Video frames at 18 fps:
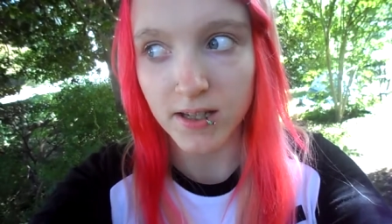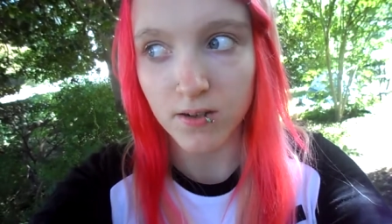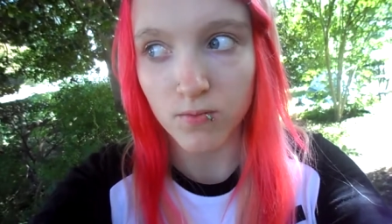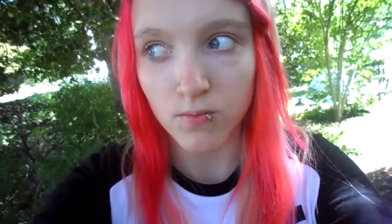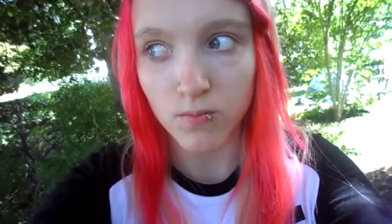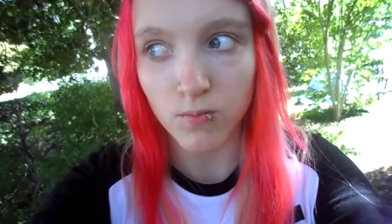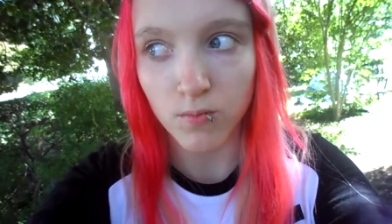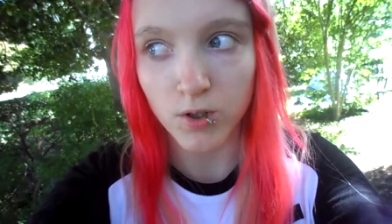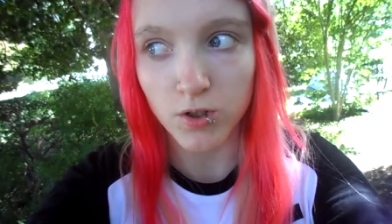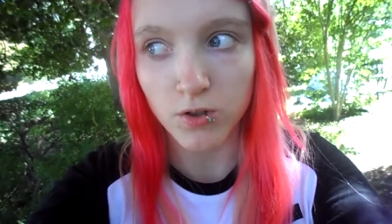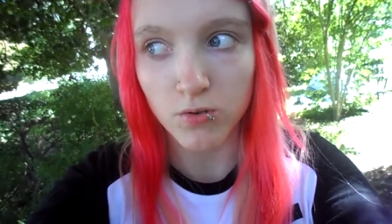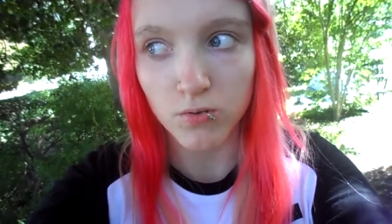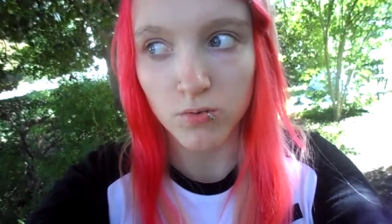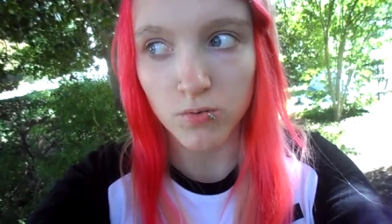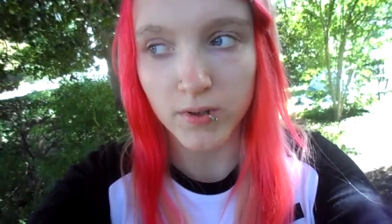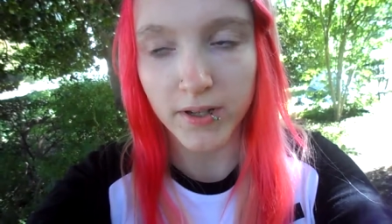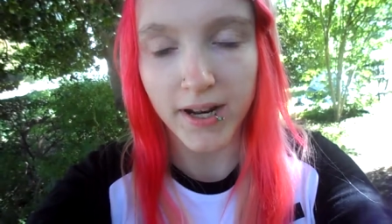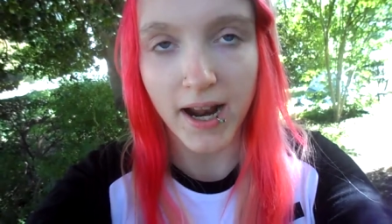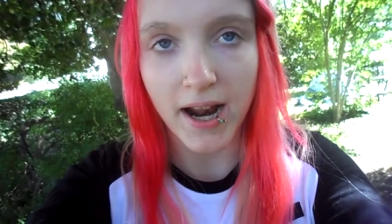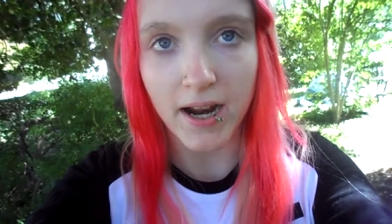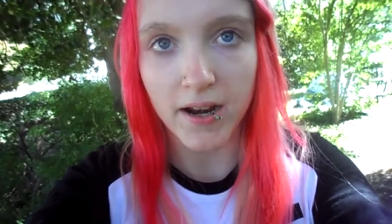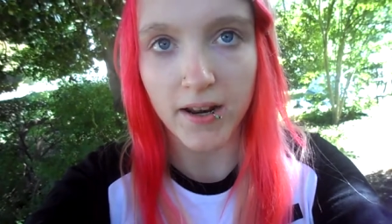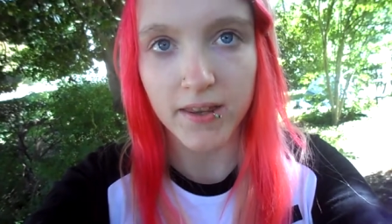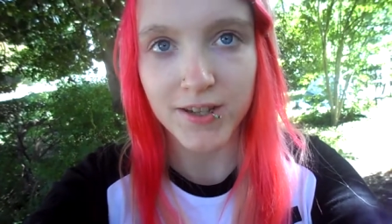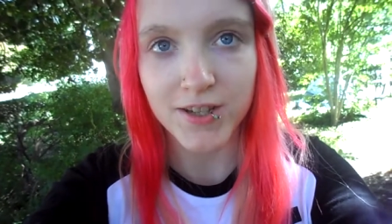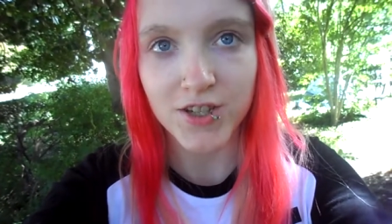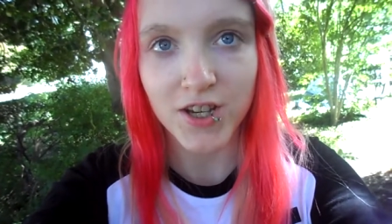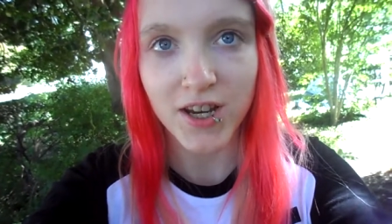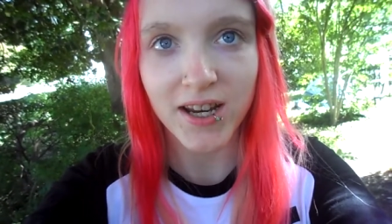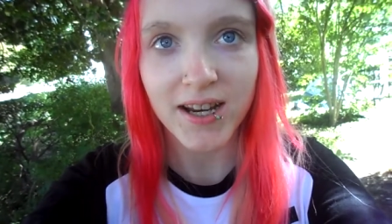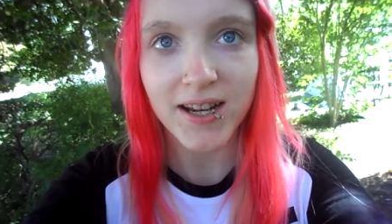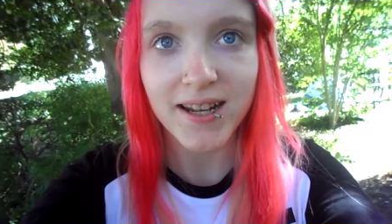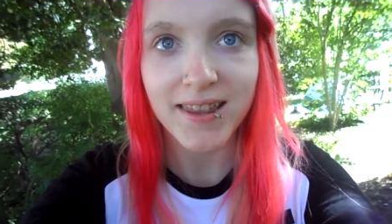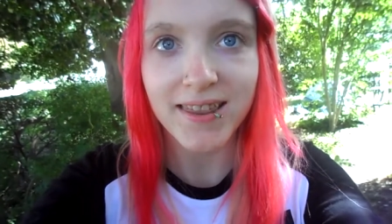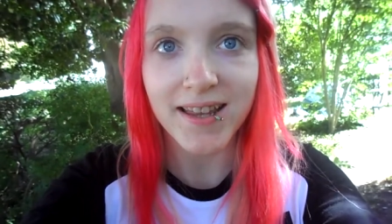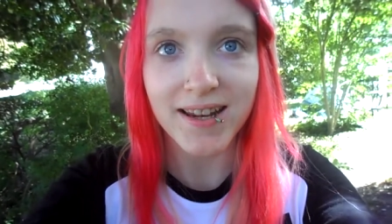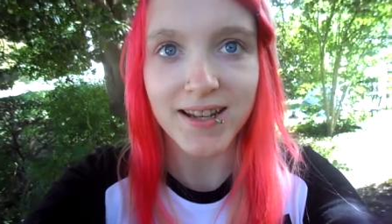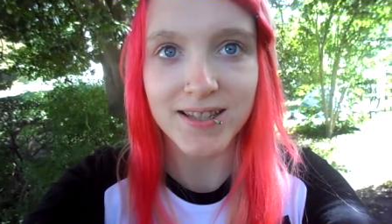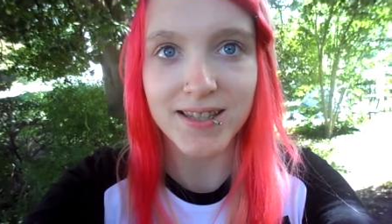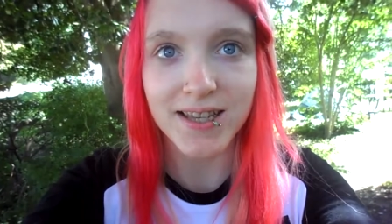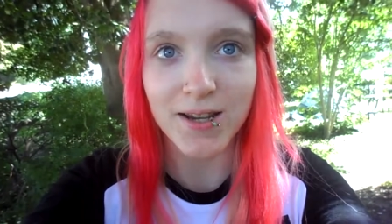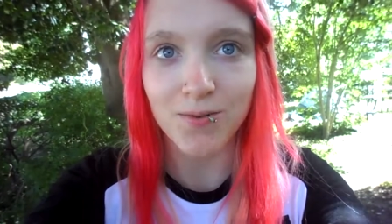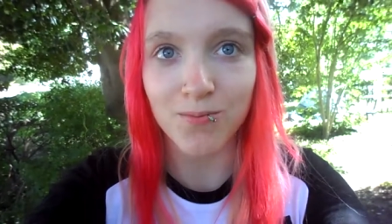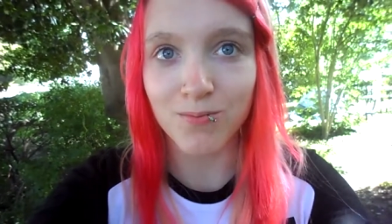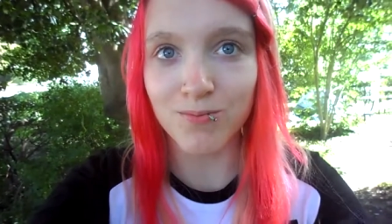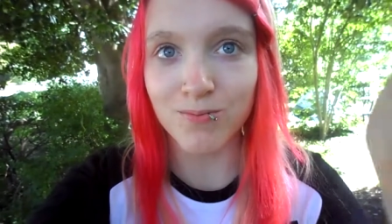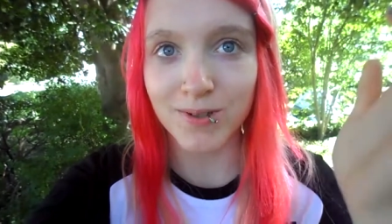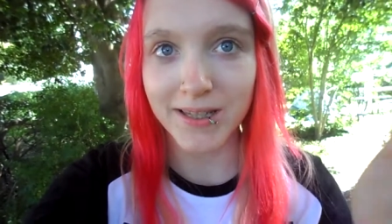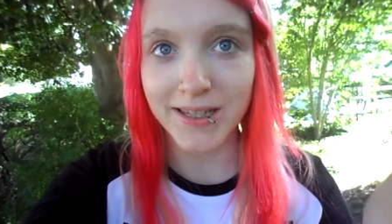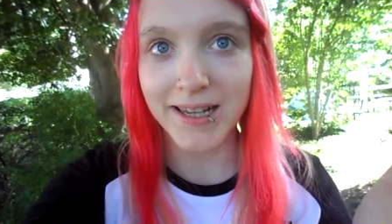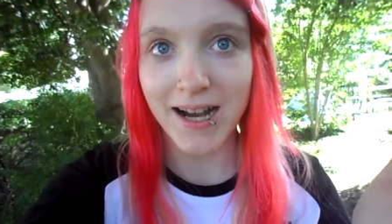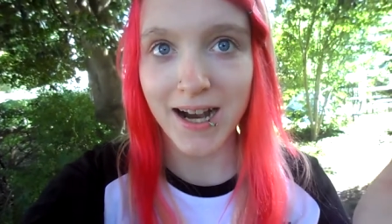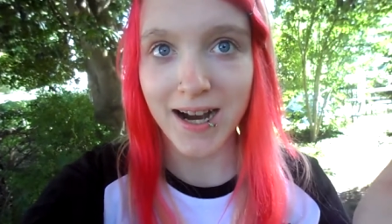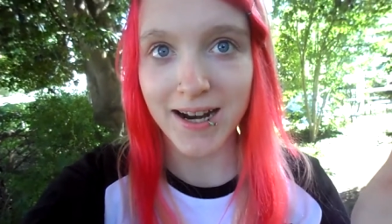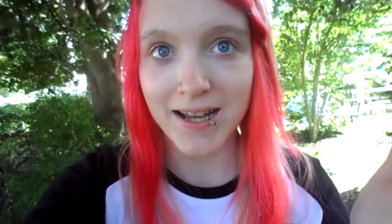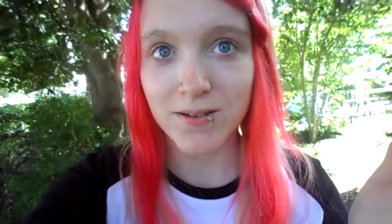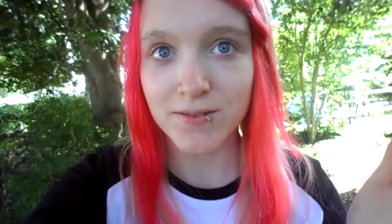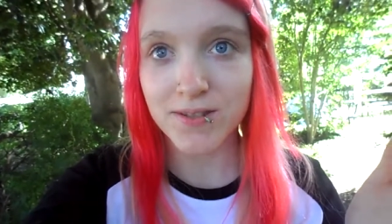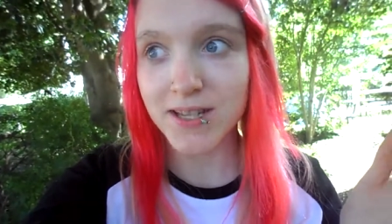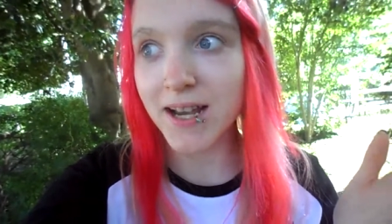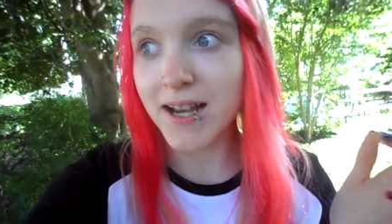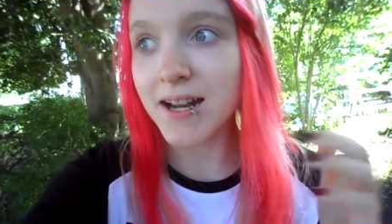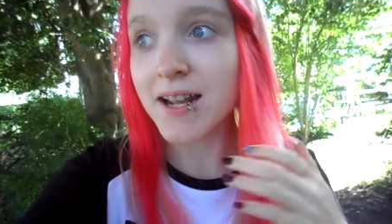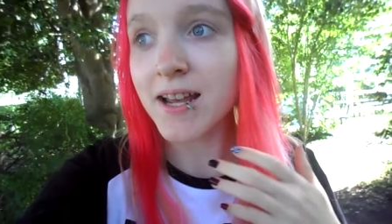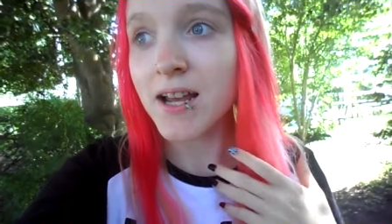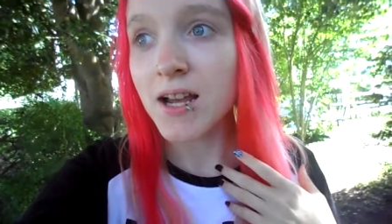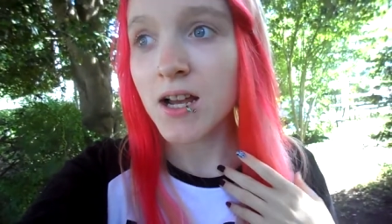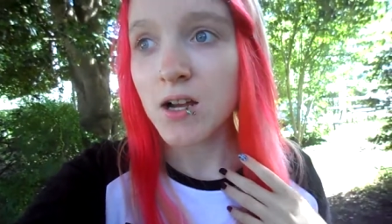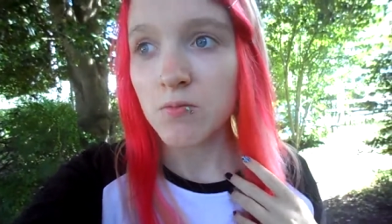it's like when you get out of the shade, then it's like really hot outside.